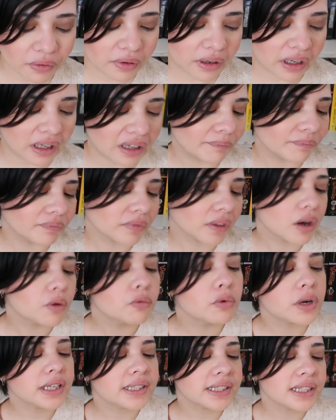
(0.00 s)
three.
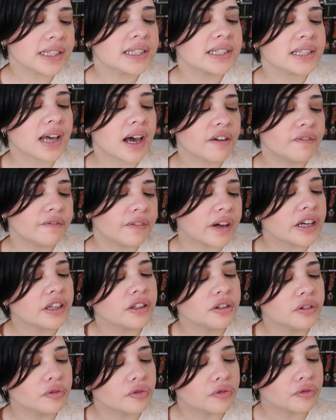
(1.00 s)
What is a sci-fi
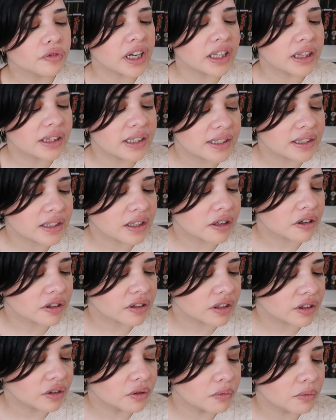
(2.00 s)
you've read this year
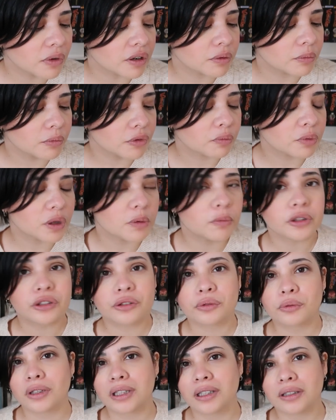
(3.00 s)
that you want more people
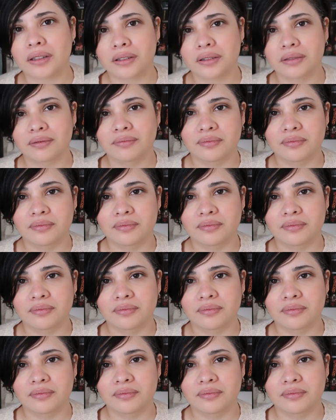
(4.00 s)
to read?